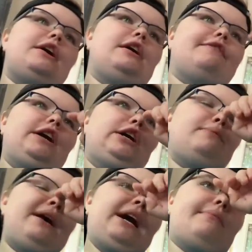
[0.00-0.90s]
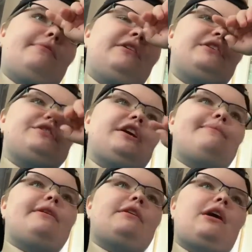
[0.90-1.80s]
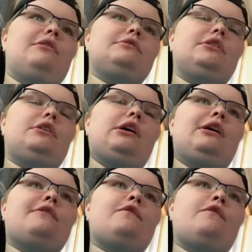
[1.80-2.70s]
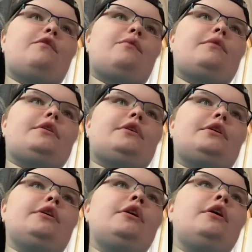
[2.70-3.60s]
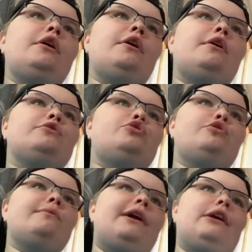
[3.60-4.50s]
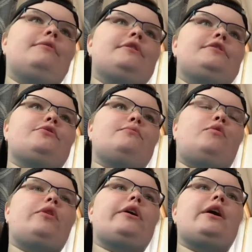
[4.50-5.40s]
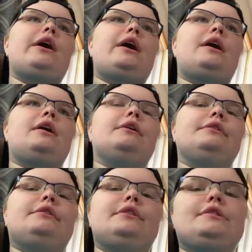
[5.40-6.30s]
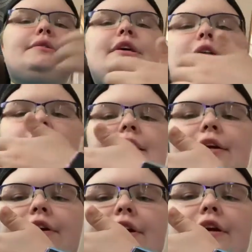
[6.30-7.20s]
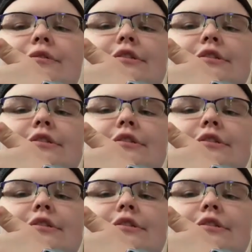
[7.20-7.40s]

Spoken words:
I've had my Apple Watch and my Alta on for 2 hours or more, and these are what they look like right now.